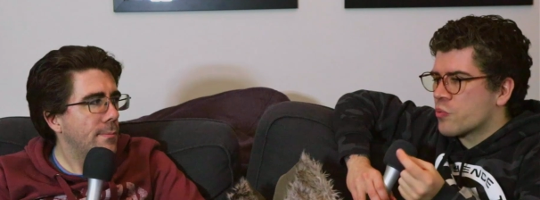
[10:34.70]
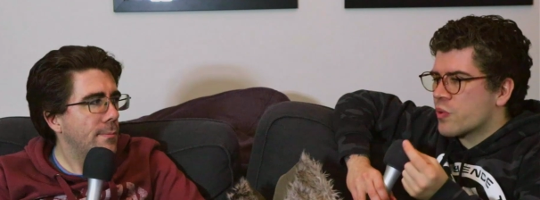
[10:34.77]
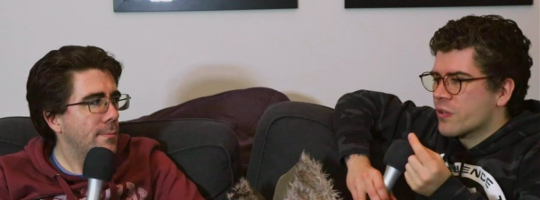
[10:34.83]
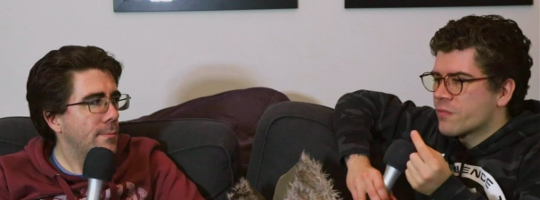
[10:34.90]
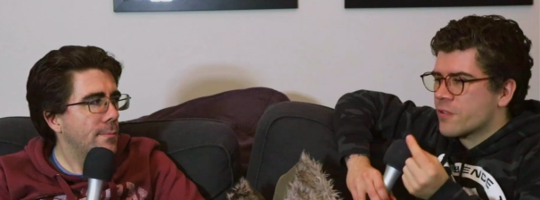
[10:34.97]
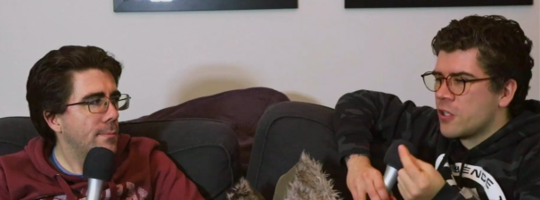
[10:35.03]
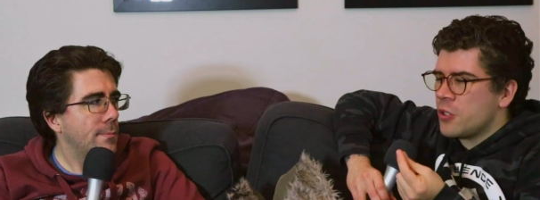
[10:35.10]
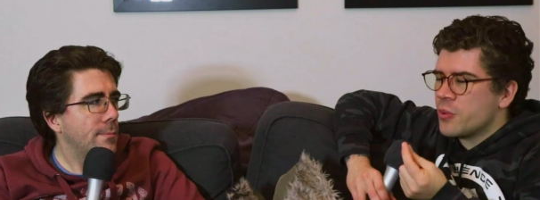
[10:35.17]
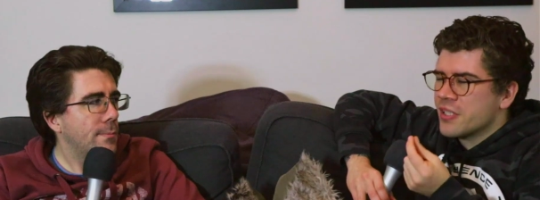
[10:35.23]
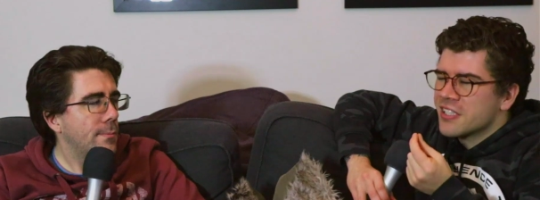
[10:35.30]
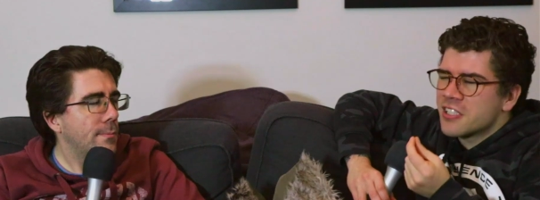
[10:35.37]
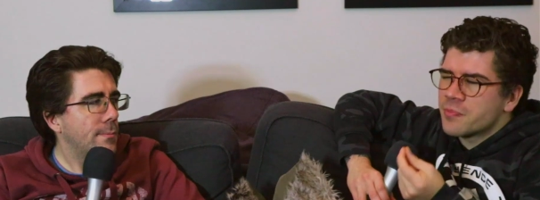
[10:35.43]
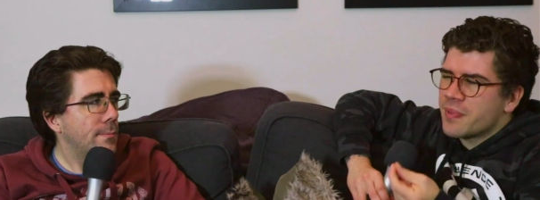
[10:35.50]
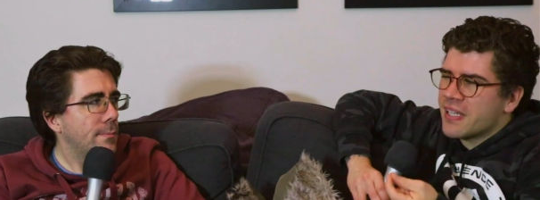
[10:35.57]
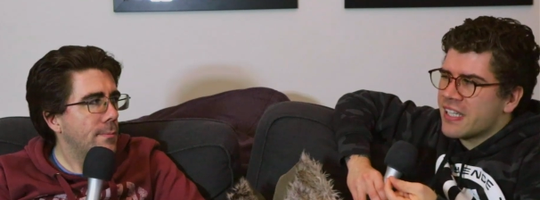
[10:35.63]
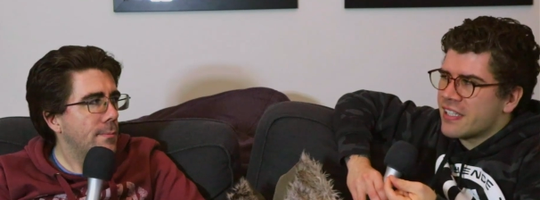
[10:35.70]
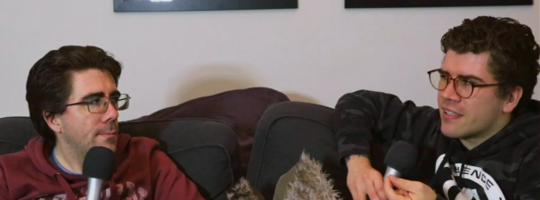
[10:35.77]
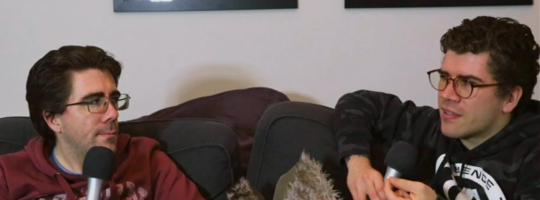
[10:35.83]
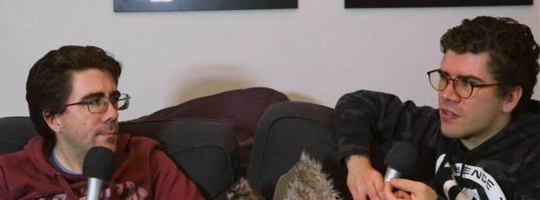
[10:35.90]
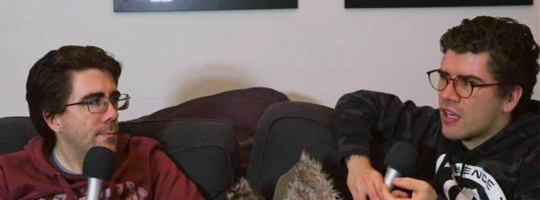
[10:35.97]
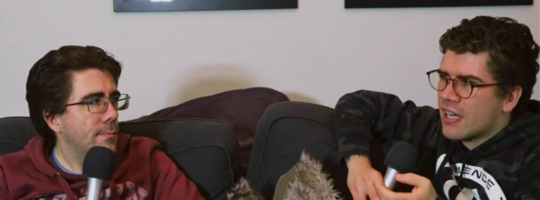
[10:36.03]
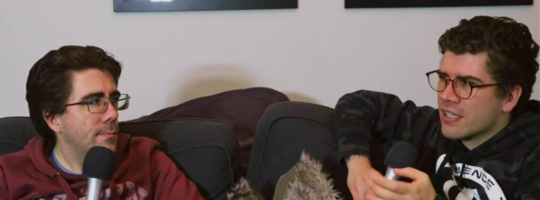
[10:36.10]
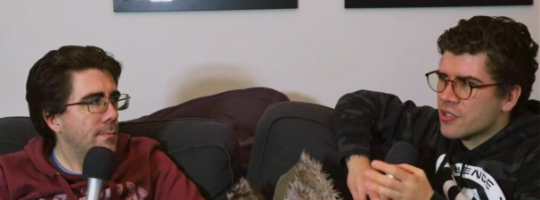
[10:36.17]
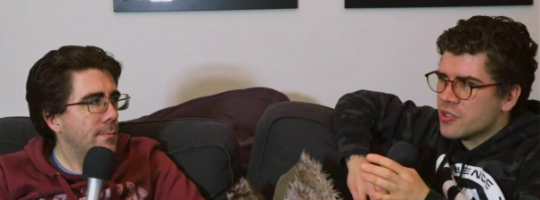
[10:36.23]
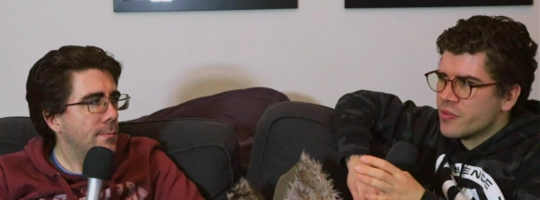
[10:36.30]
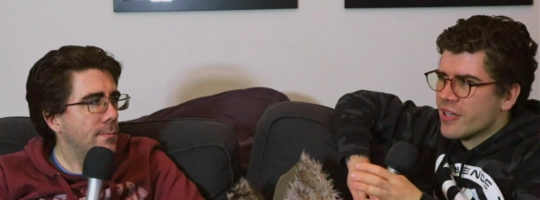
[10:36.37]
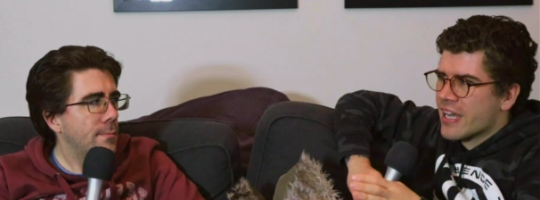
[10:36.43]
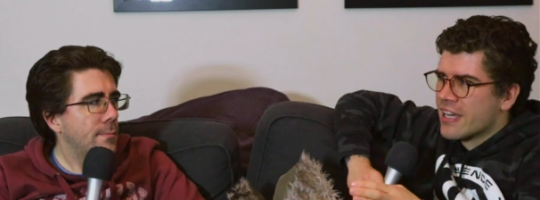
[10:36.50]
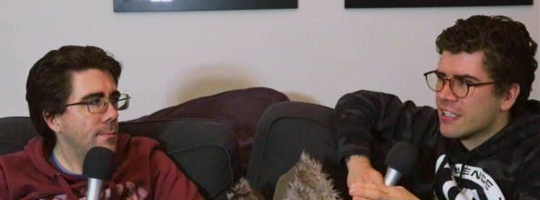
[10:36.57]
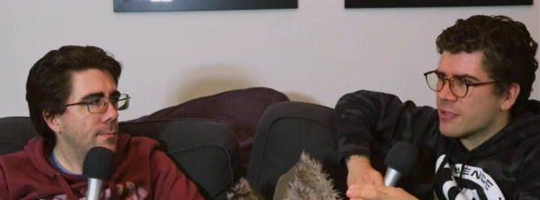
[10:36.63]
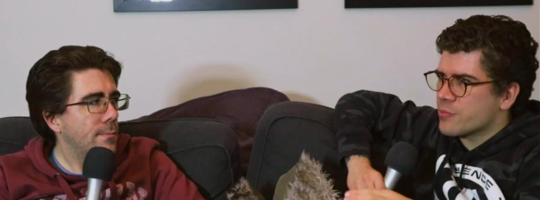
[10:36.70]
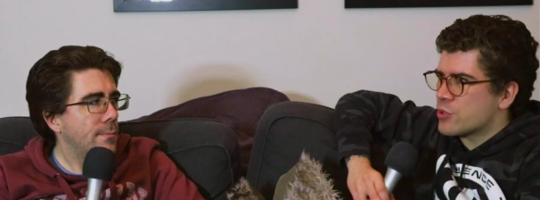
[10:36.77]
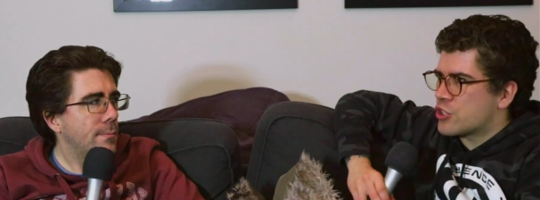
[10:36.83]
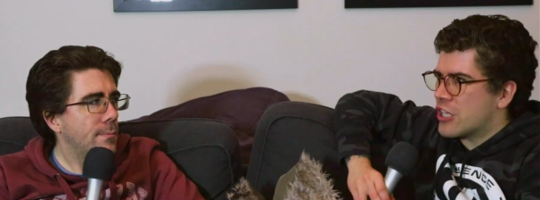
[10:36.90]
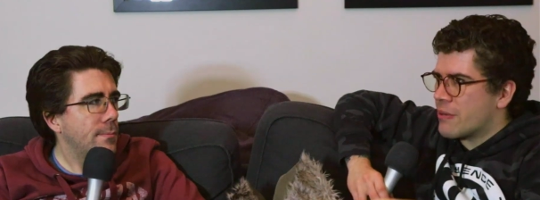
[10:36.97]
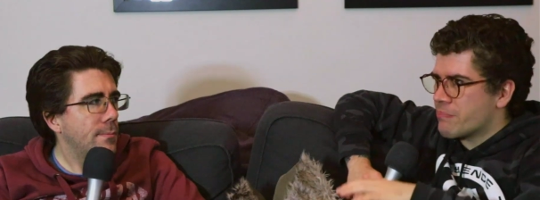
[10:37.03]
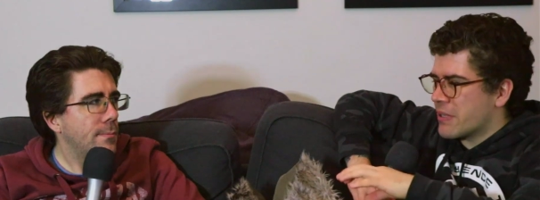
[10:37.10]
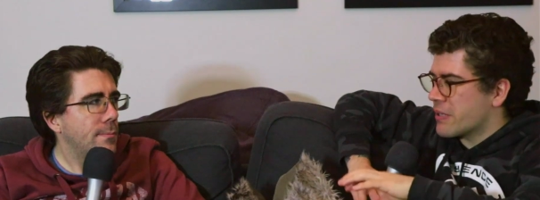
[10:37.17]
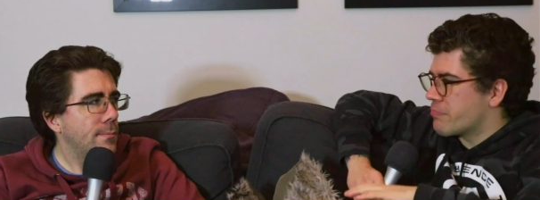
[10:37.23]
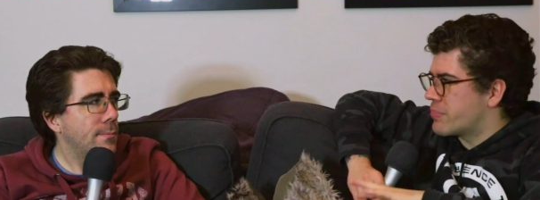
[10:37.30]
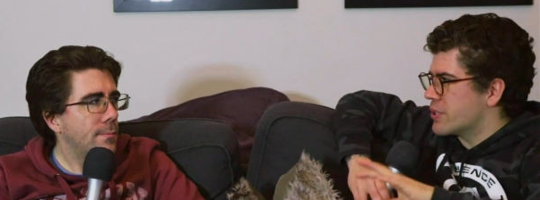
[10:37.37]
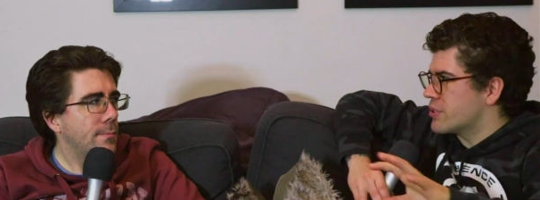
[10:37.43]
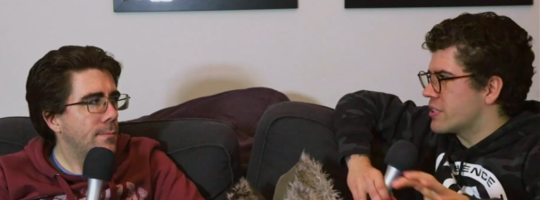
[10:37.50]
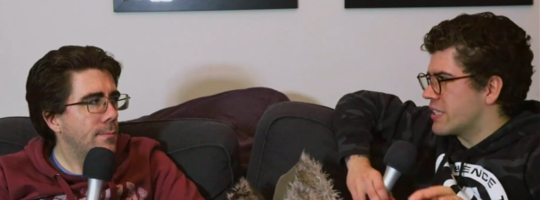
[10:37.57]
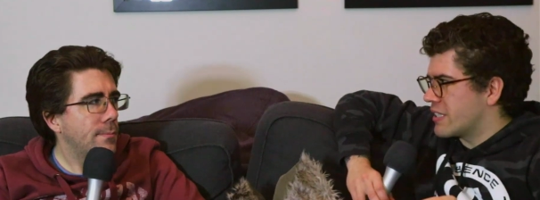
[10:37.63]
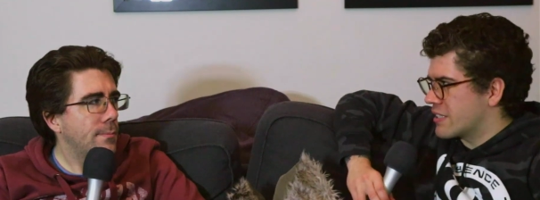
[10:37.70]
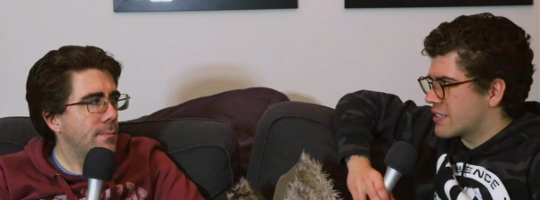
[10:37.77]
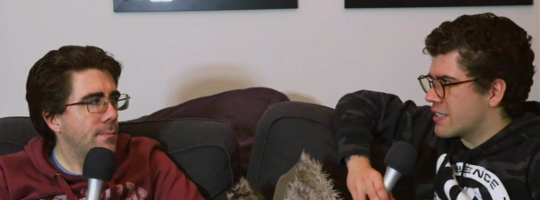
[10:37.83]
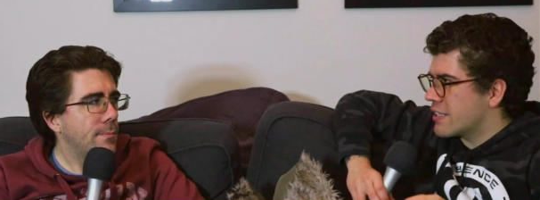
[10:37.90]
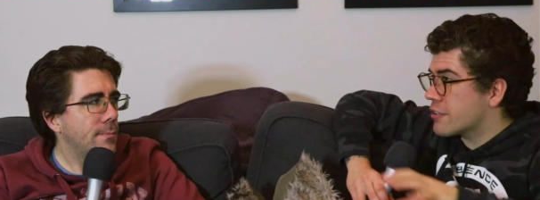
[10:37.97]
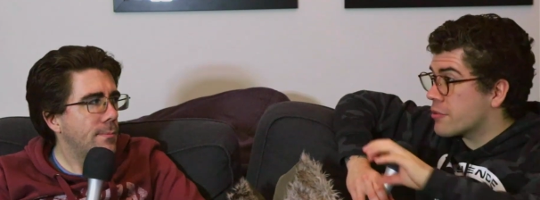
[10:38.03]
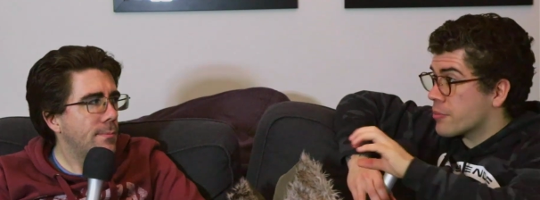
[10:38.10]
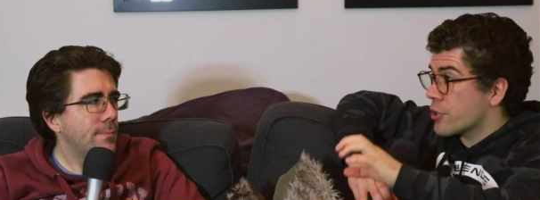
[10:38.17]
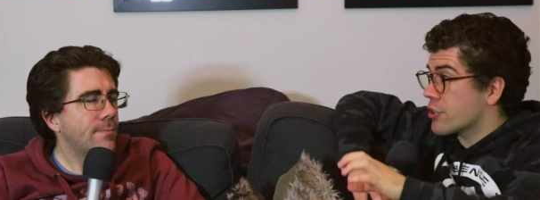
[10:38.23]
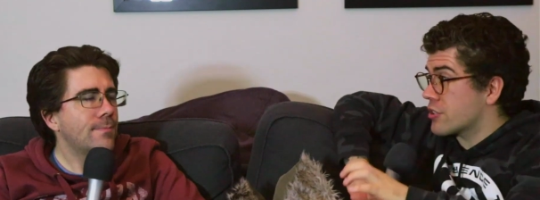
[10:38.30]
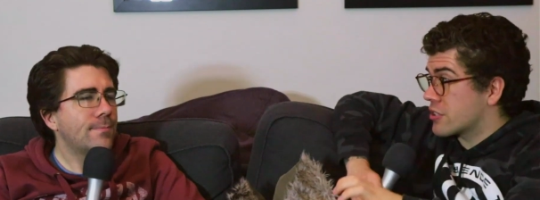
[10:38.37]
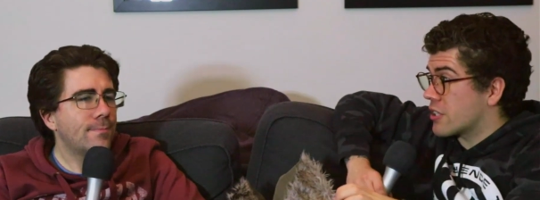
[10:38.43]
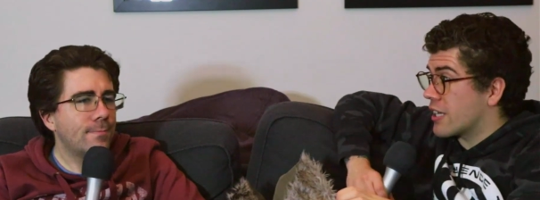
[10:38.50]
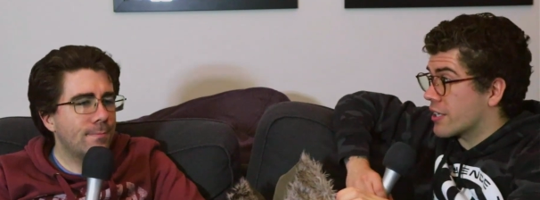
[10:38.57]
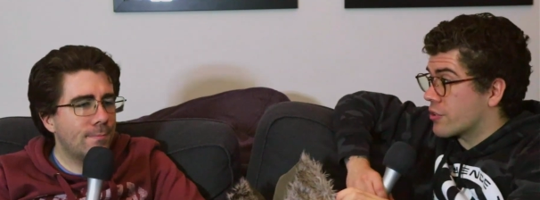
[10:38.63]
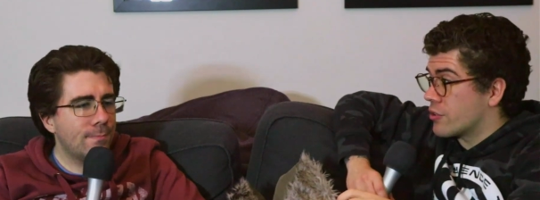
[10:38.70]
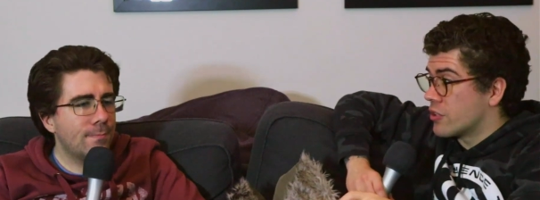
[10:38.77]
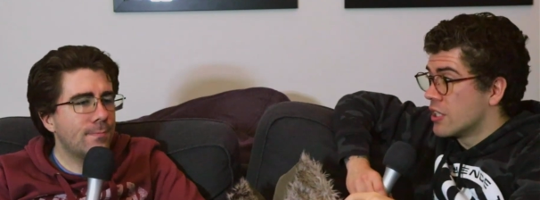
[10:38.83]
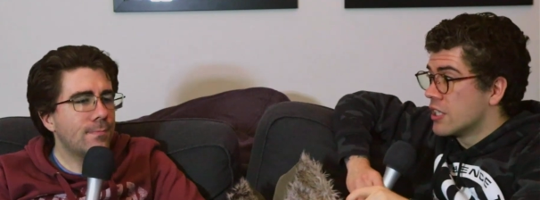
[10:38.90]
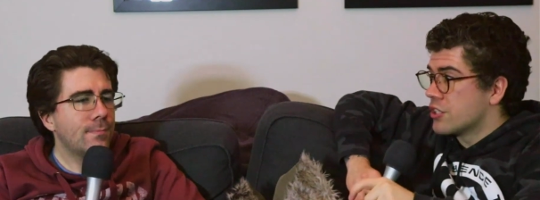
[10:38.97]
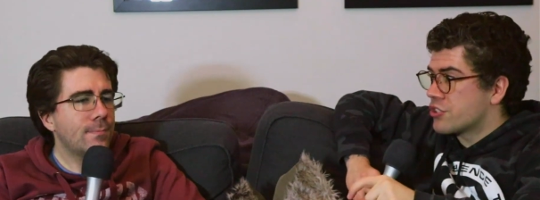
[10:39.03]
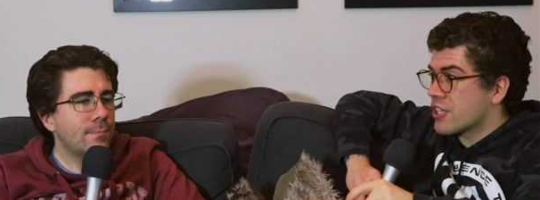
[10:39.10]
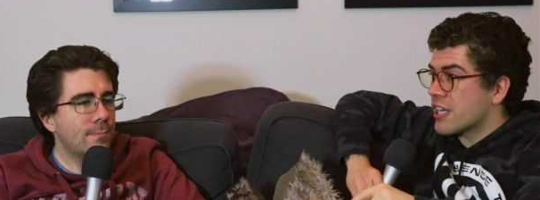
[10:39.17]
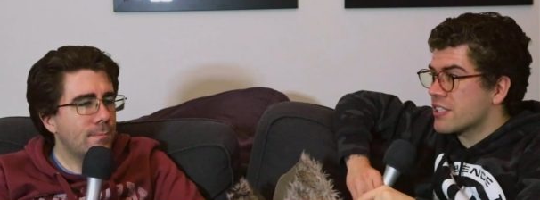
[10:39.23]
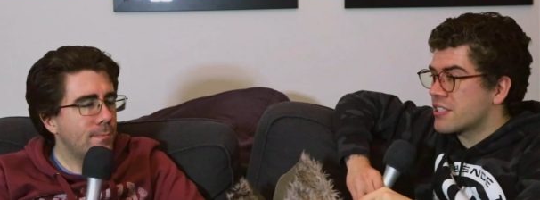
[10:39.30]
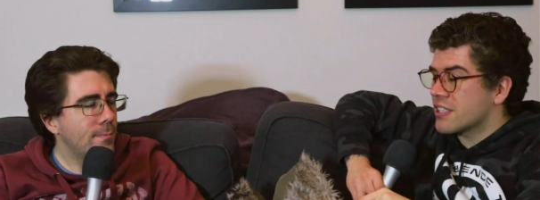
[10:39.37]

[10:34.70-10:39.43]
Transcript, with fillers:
Speaker 1: following speed. I could have had him jumping buildings in a motorcycle, chasing